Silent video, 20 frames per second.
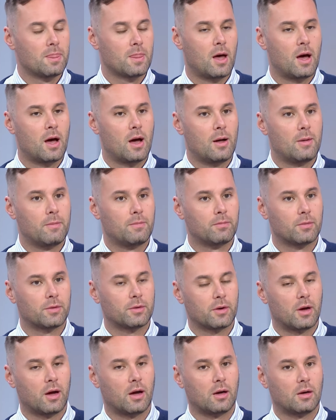and
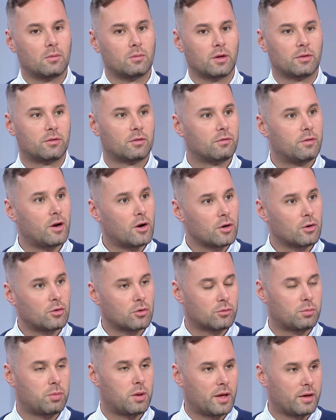um, it's a very
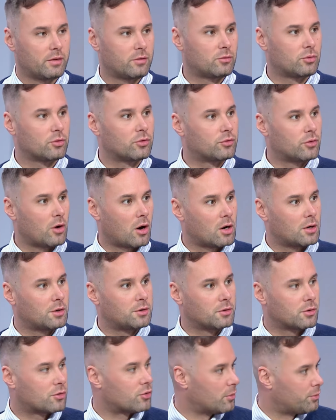good place to start
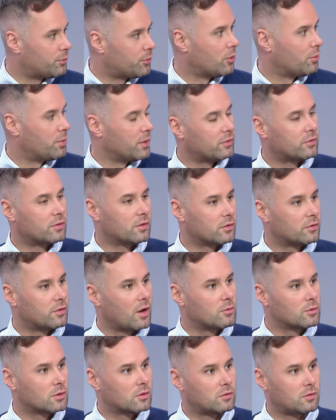your crypto business,
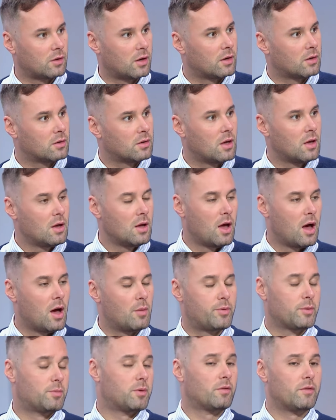I would say.
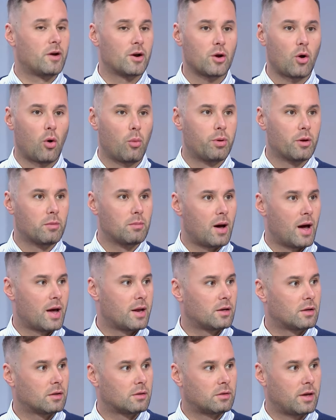And people are very
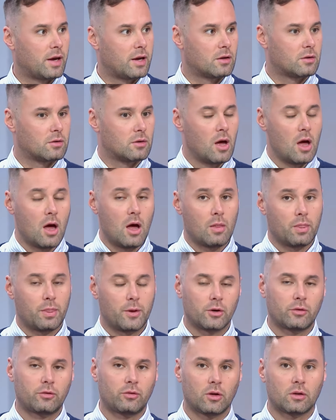open-minded. They
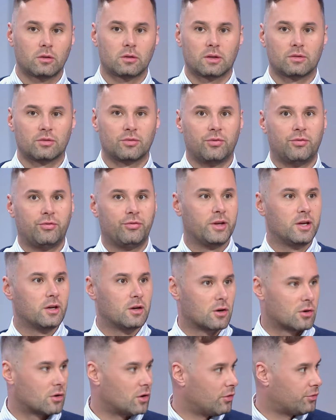There's not this
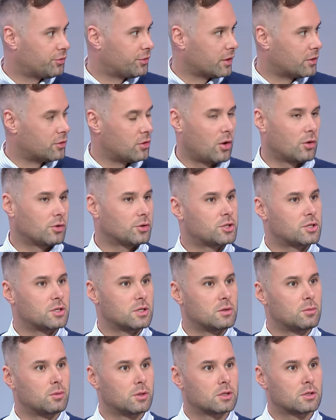fear of
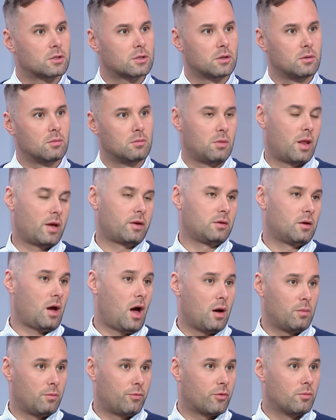technology, which, um, like,
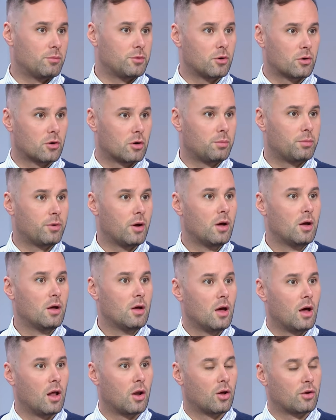I'm from Europe.
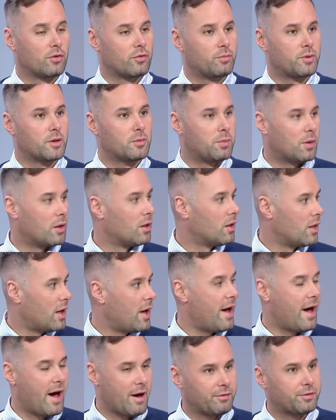A lot of people
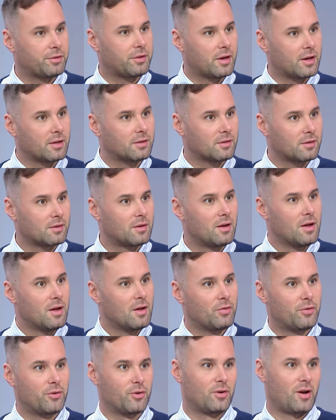have that.
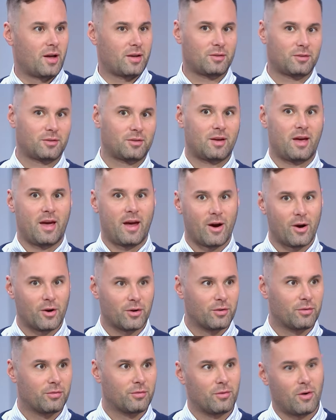They're like scared
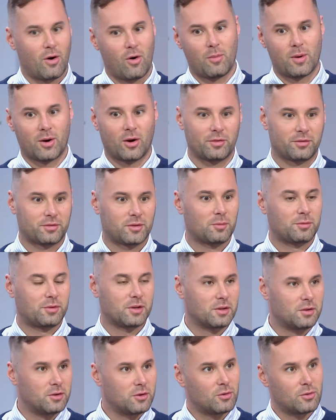of, oh my God,
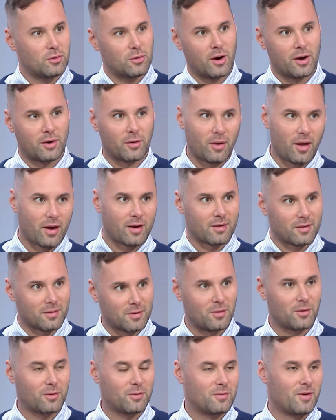something new. I don't like,
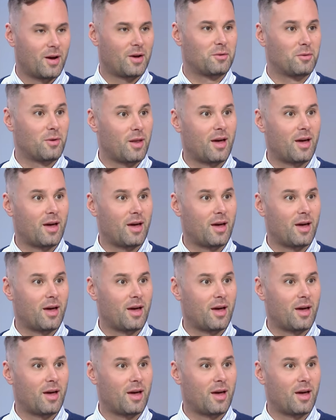you know, I don't